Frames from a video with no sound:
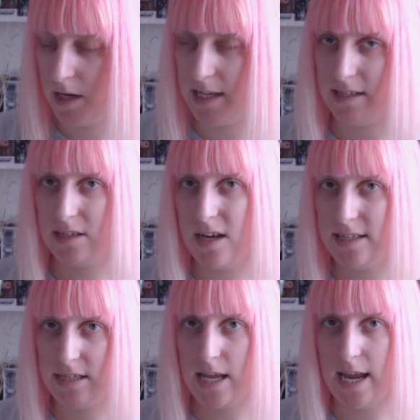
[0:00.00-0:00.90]
And the
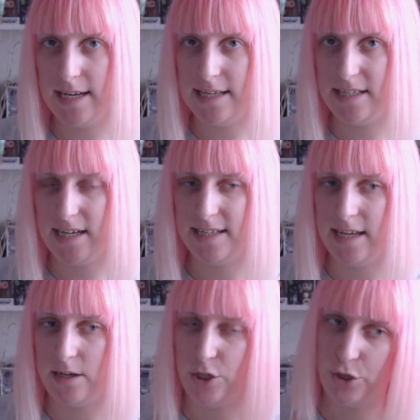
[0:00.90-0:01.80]
sizes they had listed, it
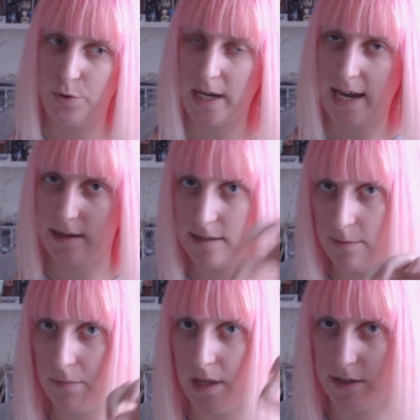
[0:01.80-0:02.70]
said UK
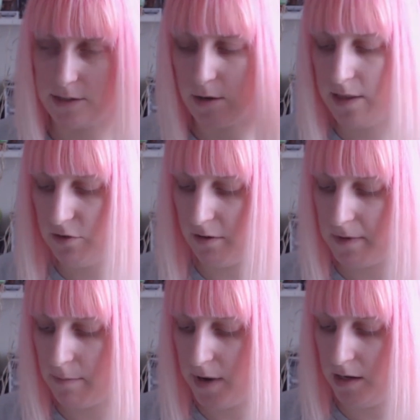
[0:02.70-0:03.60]
something. So in the drop
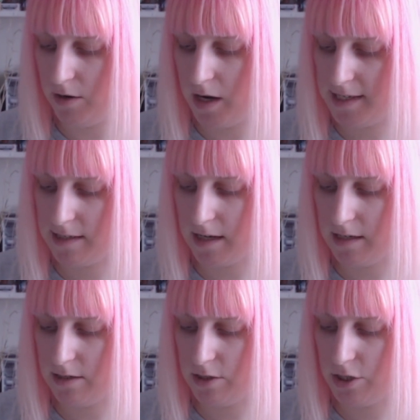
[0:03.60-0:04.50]
down menu, I
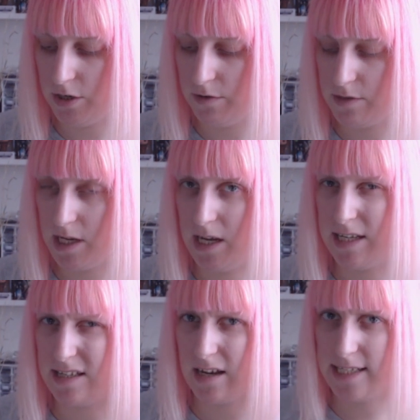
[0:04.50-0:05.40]
decided to choose
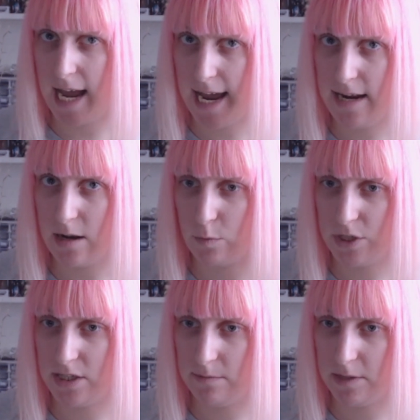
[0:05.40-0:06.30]
size 8. I
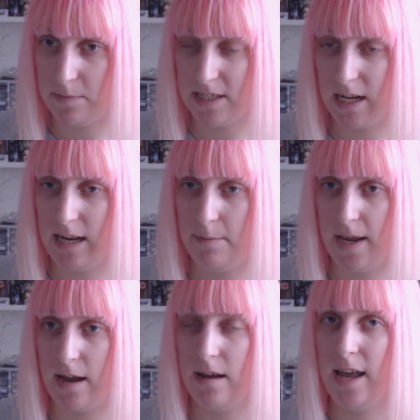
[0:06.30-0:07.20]
wanted them to be slightly
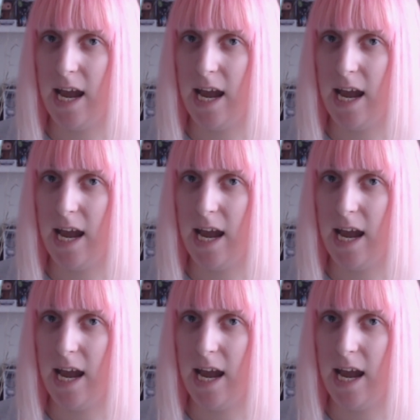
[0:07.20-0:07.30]
bigger.